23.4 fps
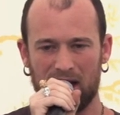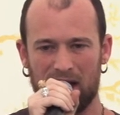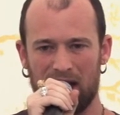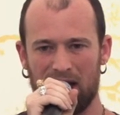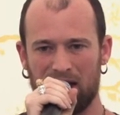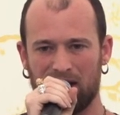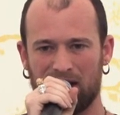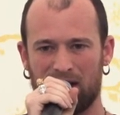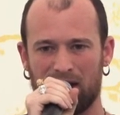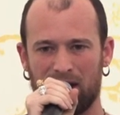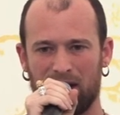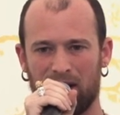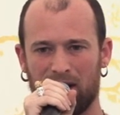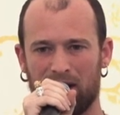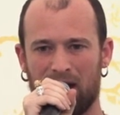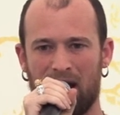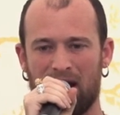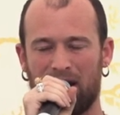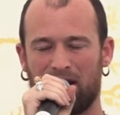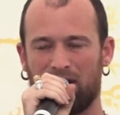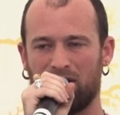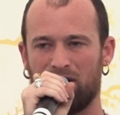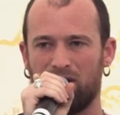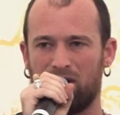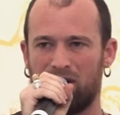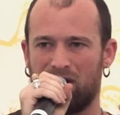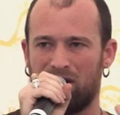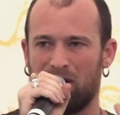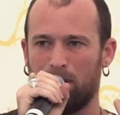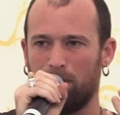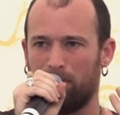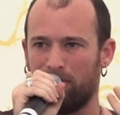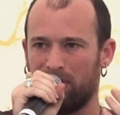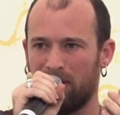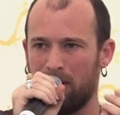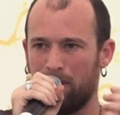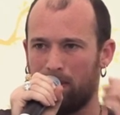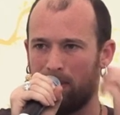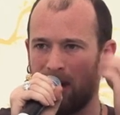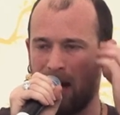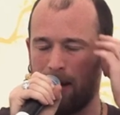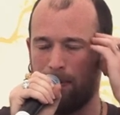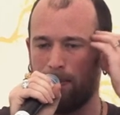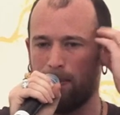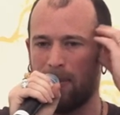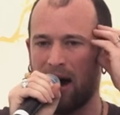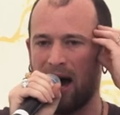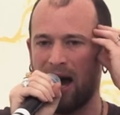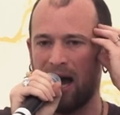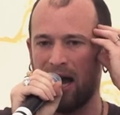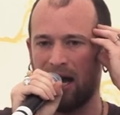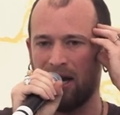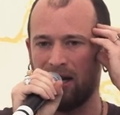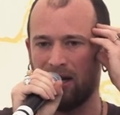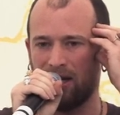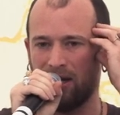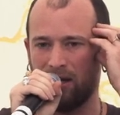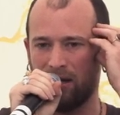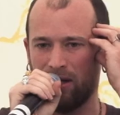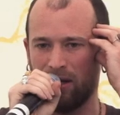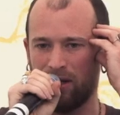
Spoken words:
isn't like simply my mind.